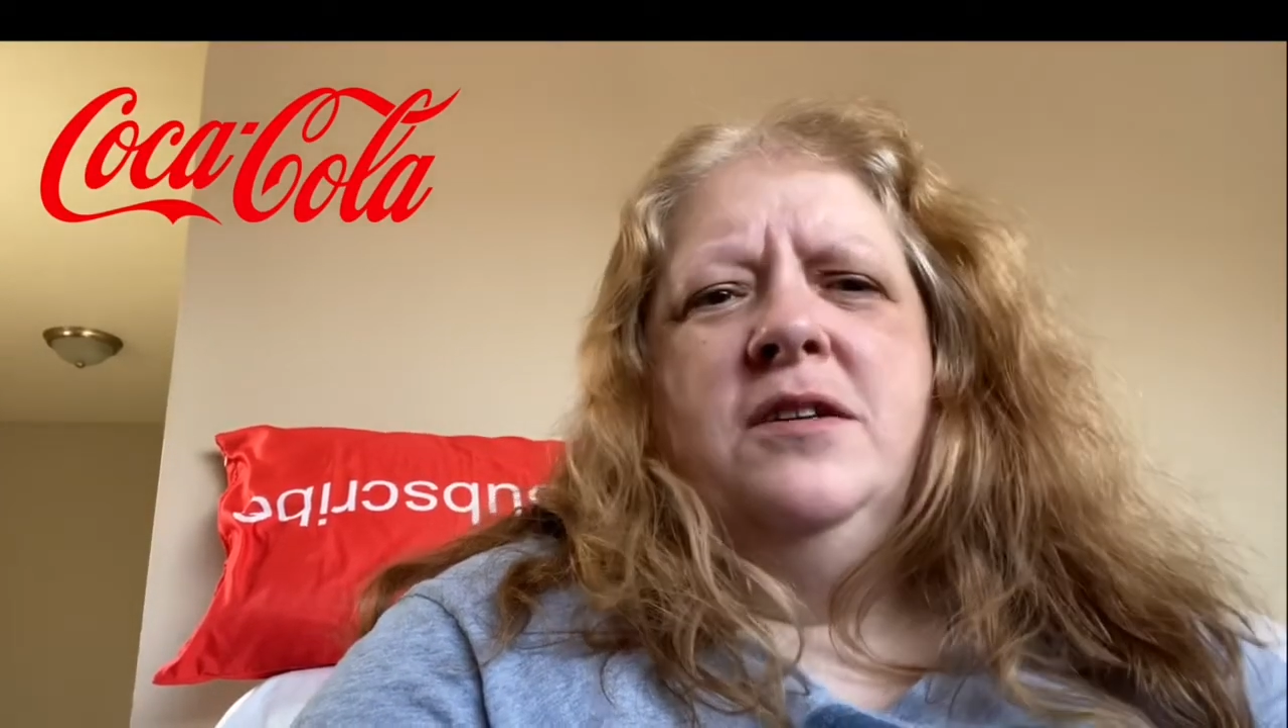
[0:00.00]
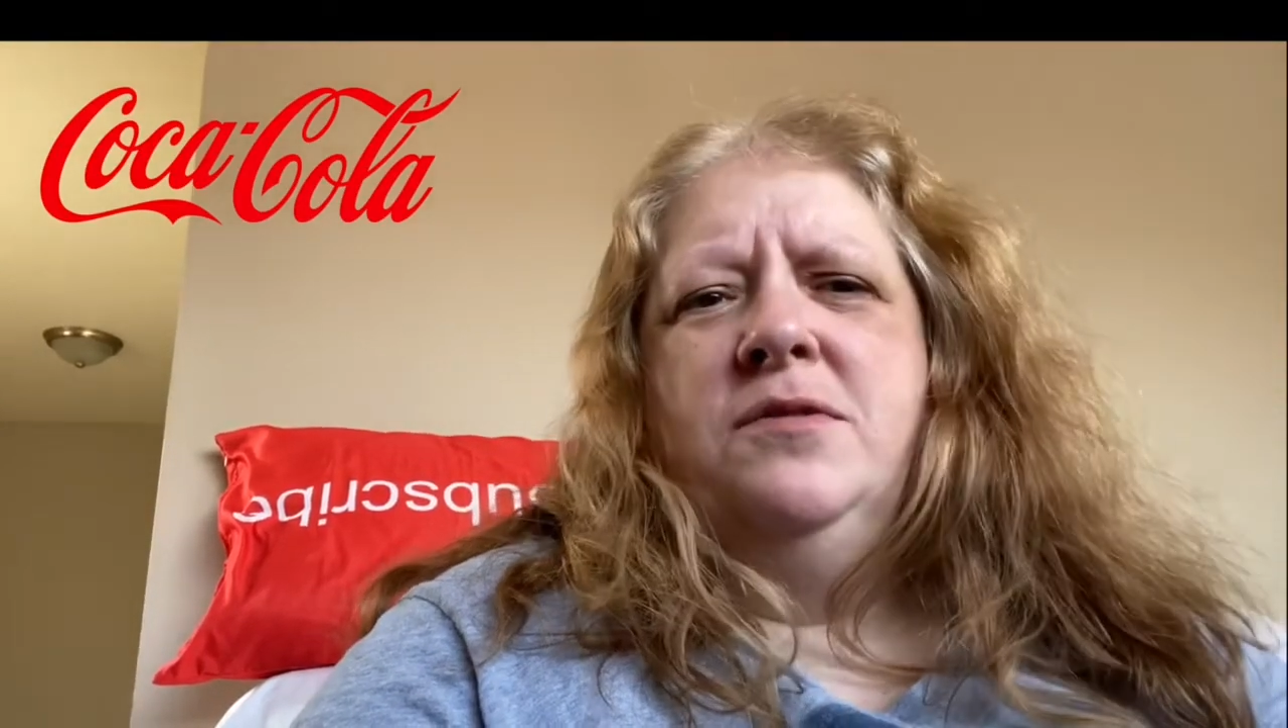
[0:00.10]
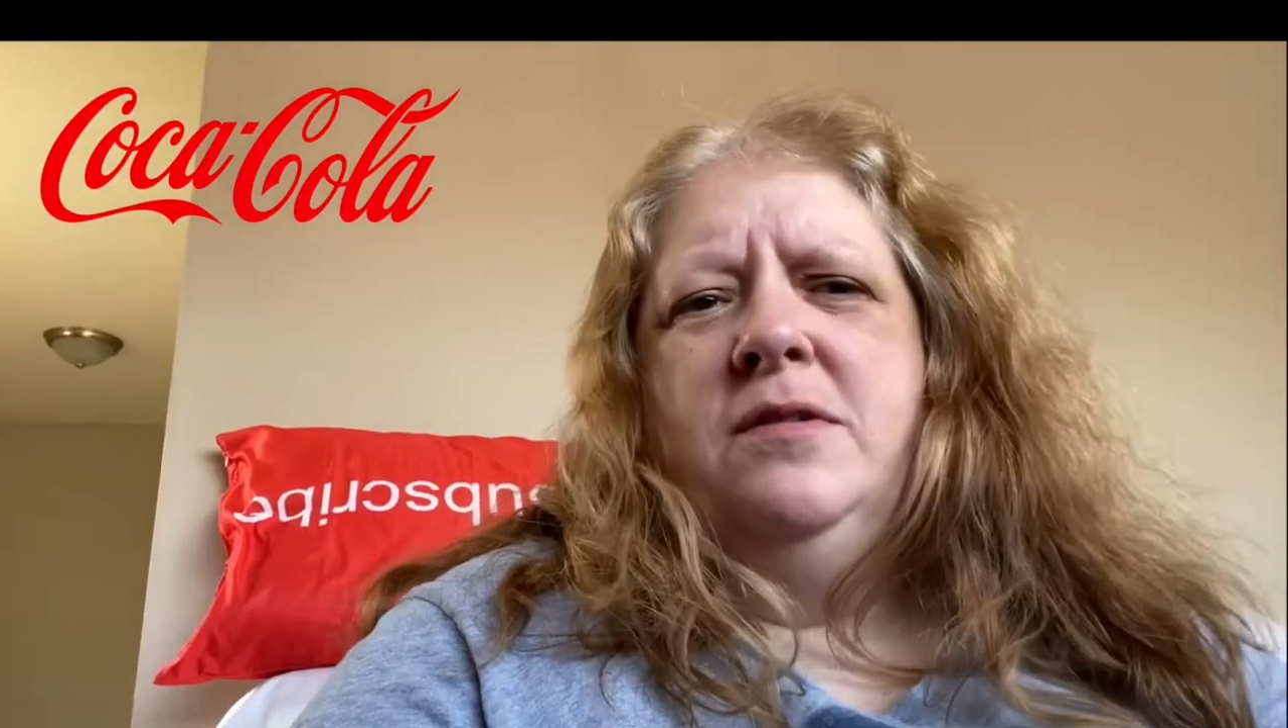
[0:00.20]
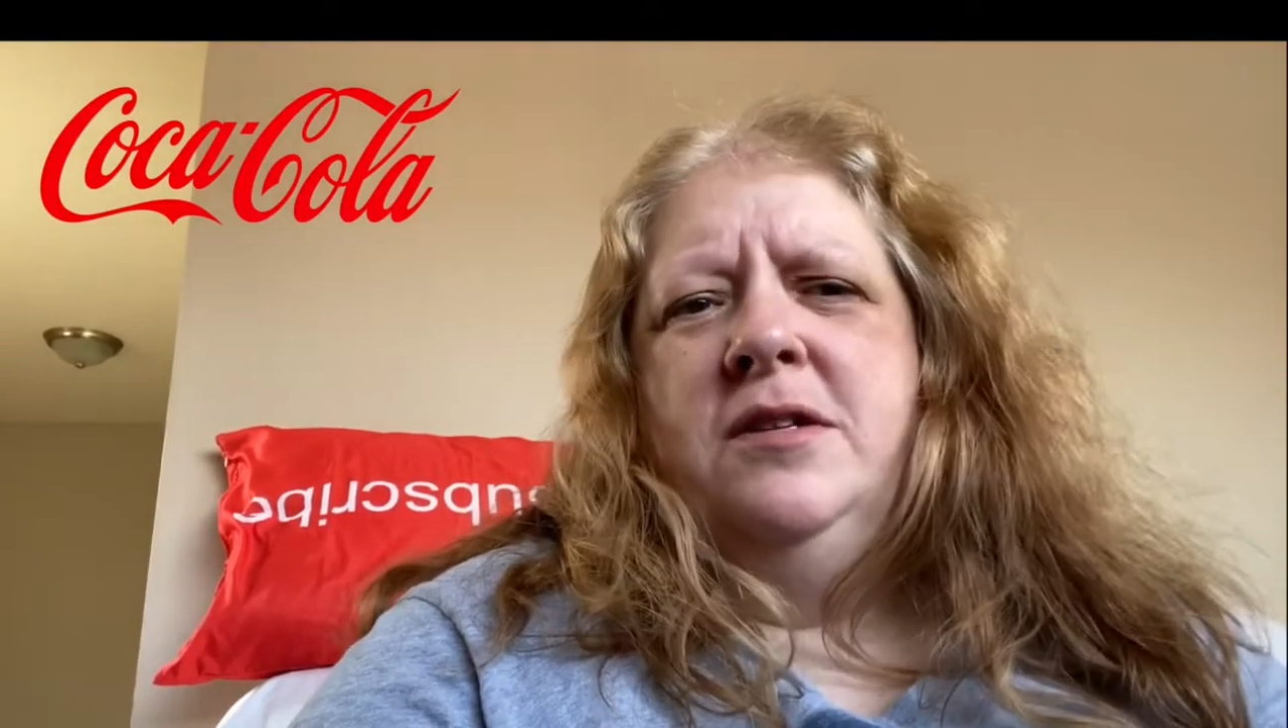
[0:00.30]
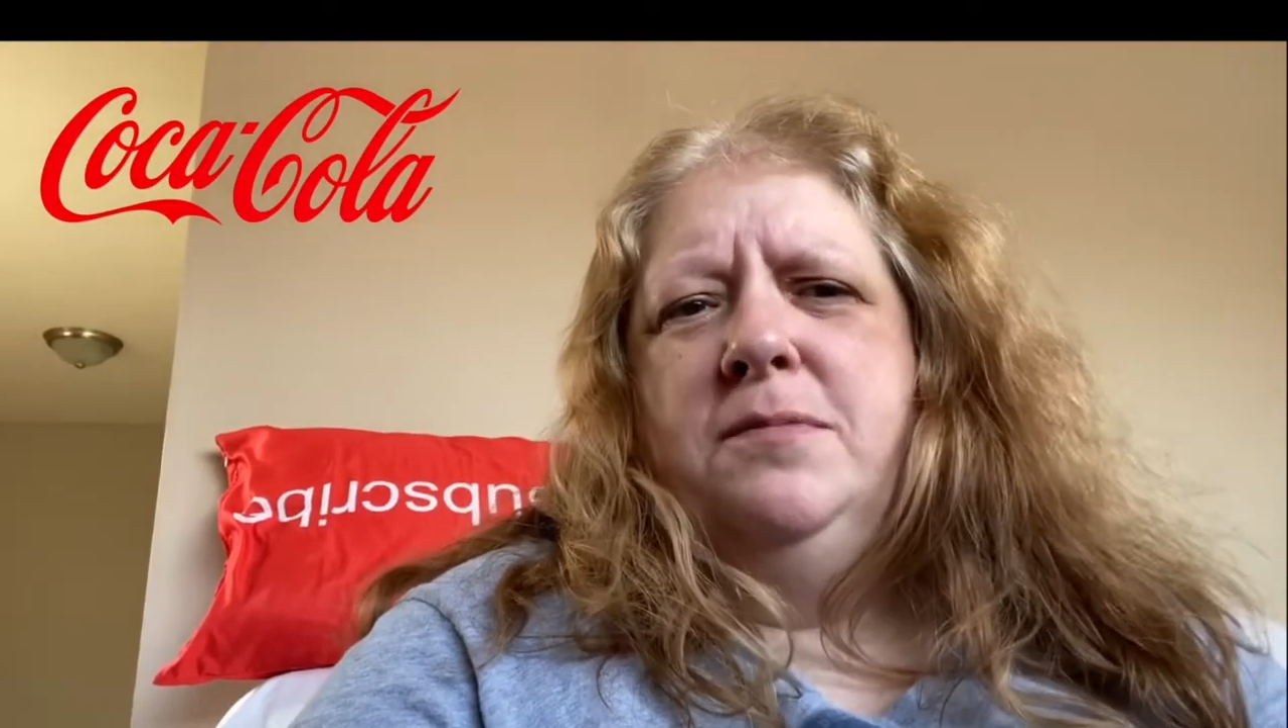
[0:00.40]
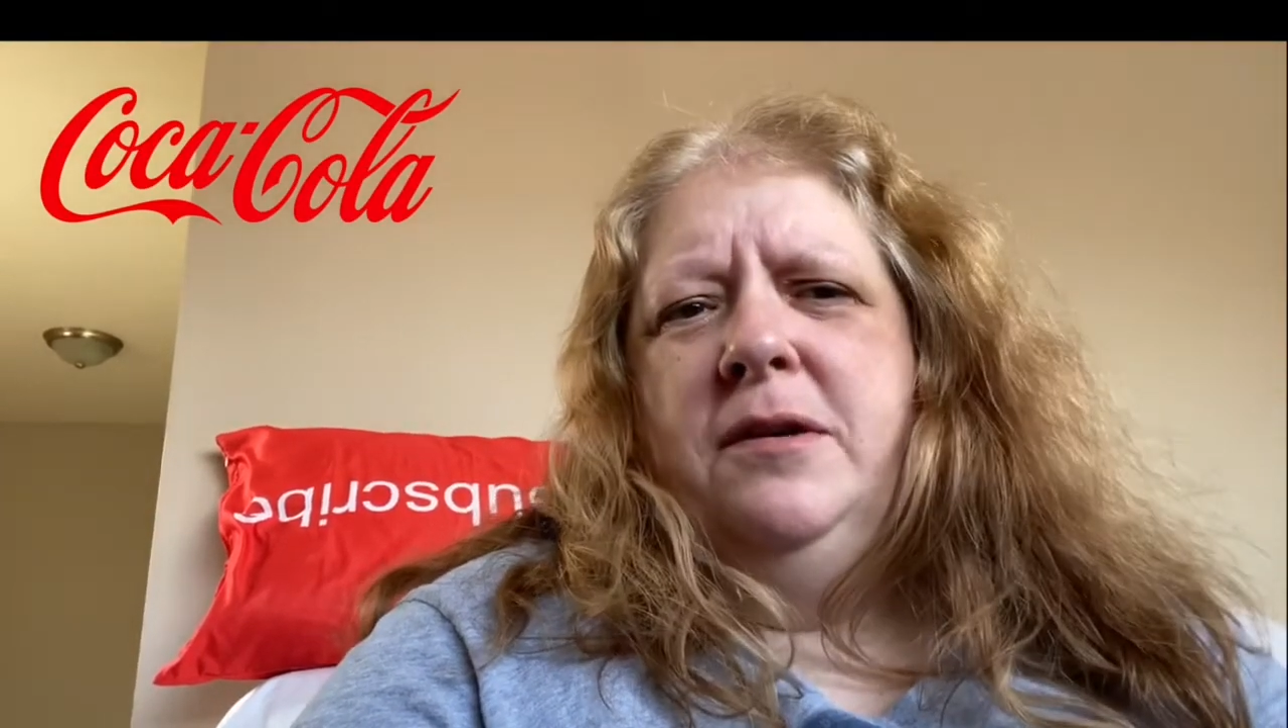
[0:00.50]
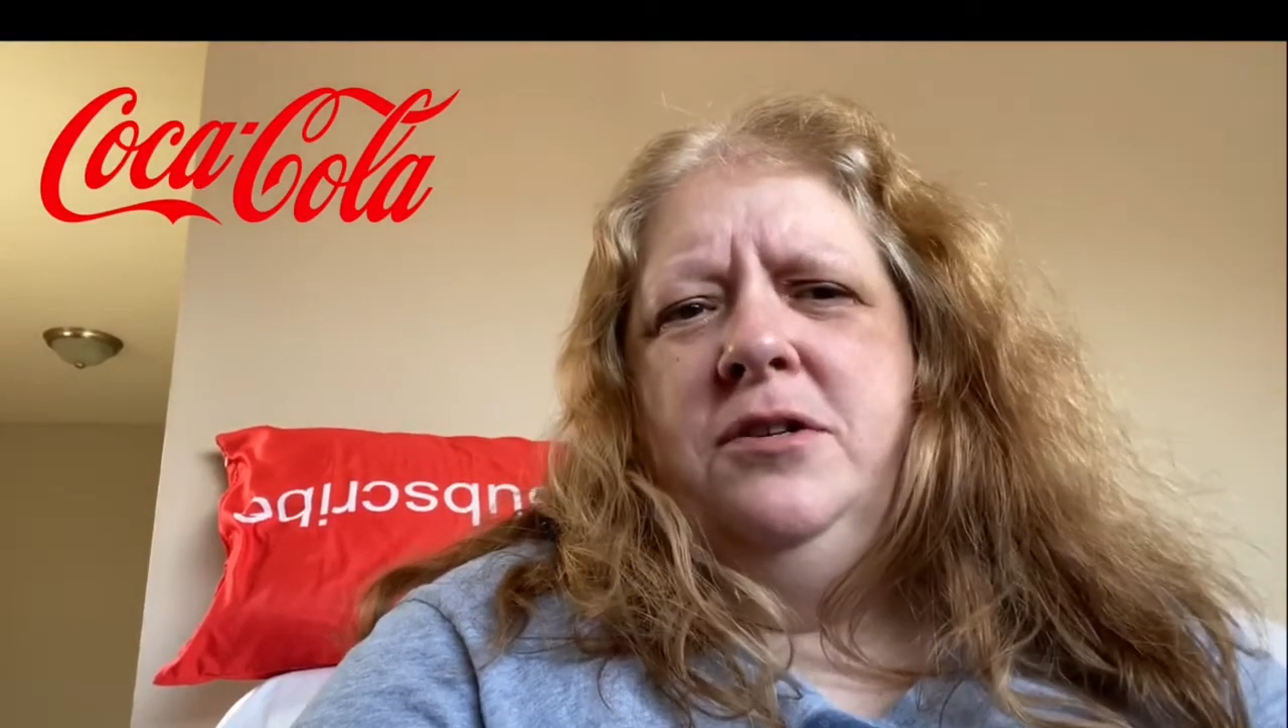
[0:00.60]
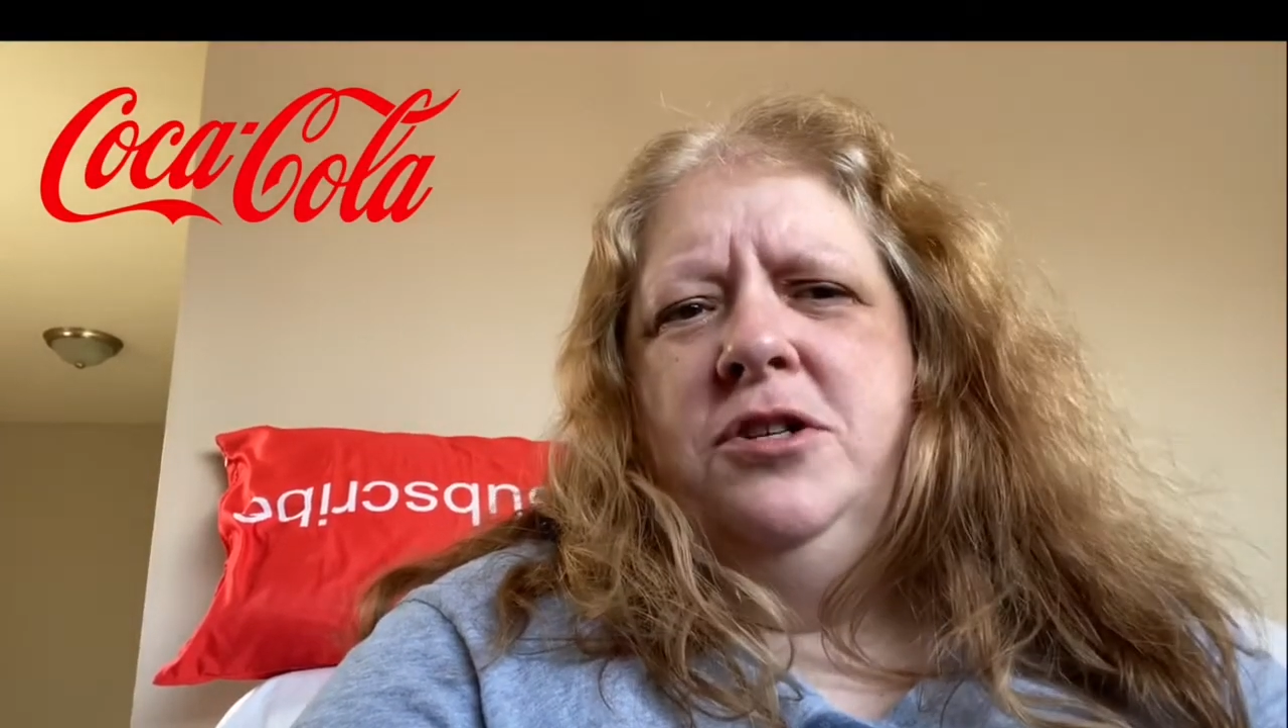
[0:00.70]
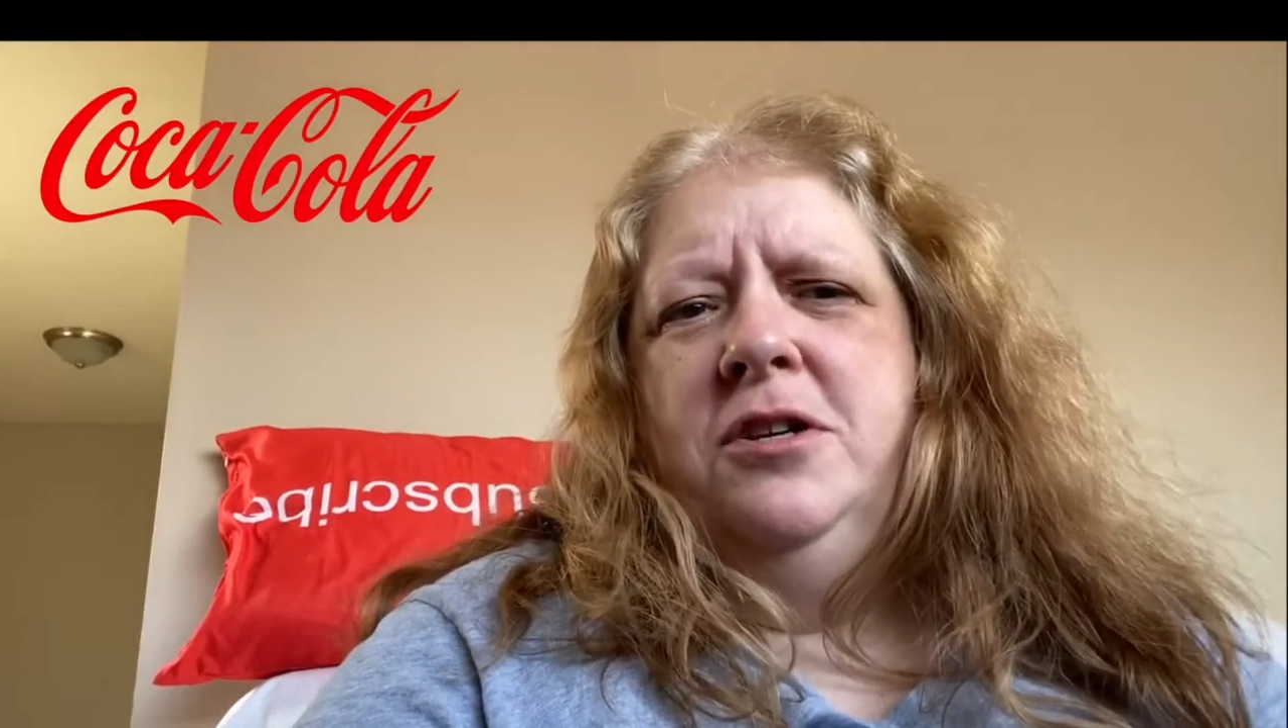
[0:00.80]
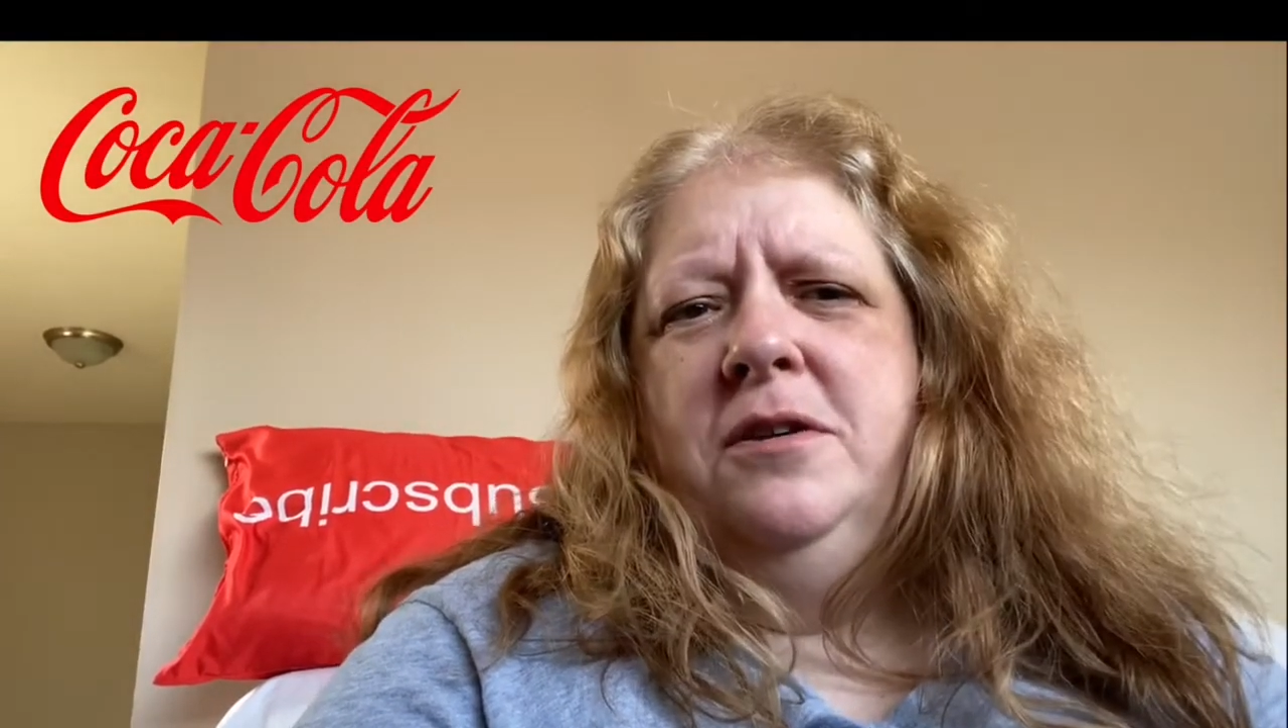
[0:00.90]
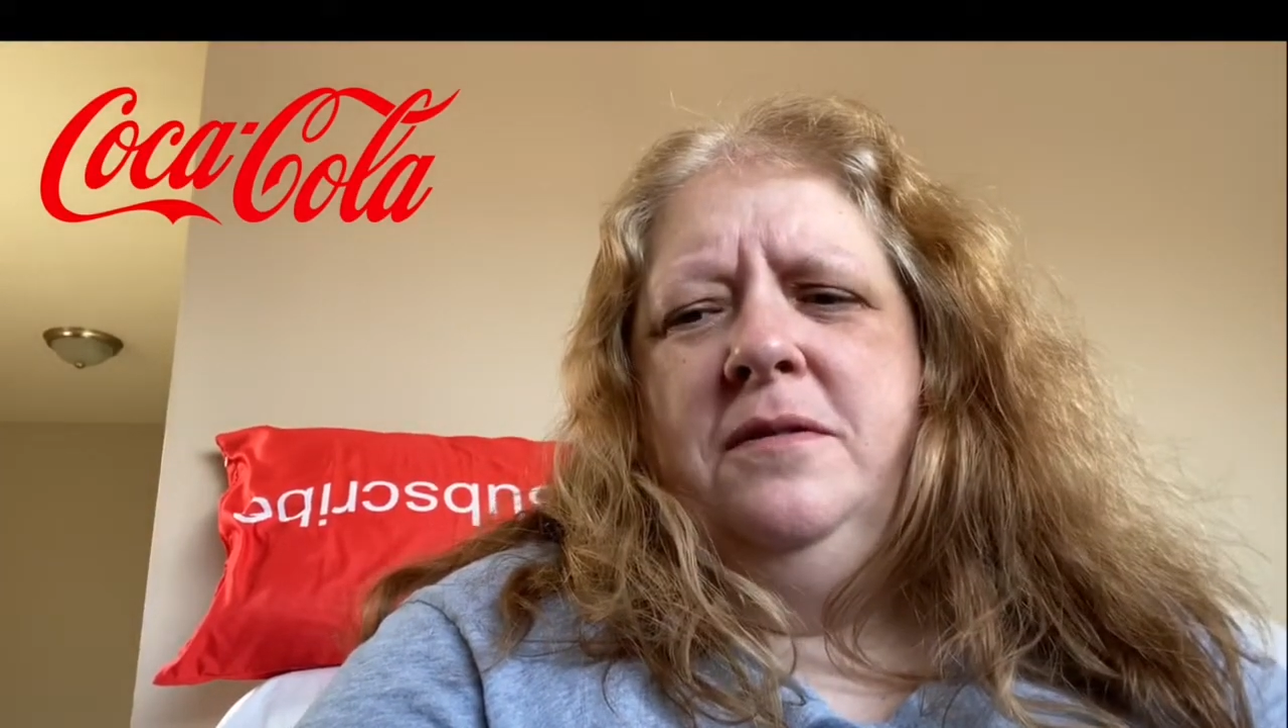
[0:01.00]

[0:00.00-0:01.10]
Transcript: this one as much.